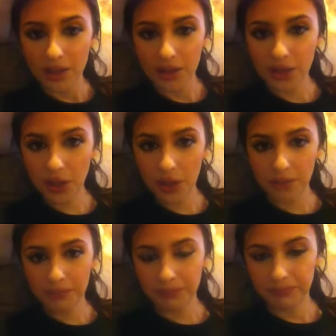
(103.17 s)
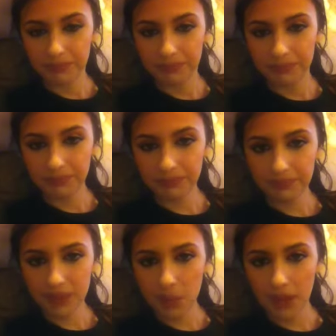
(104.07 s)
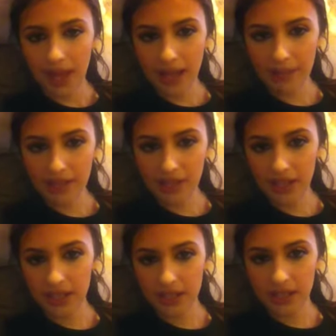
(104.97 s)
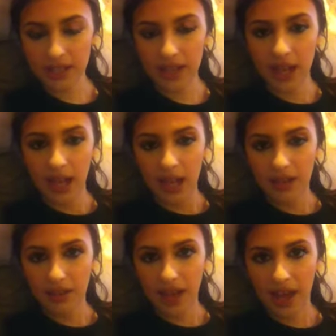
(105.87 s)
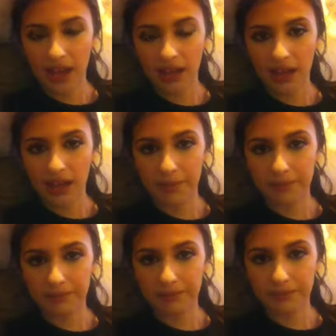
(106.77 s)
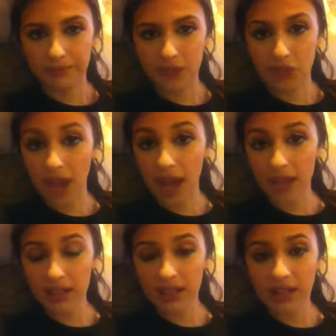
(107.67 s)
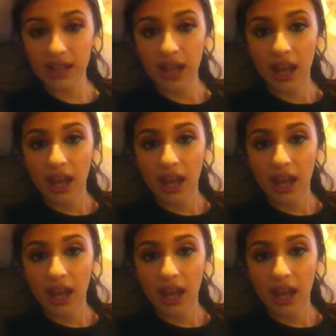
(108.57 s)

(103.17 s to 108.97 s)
So, what happened is that Jax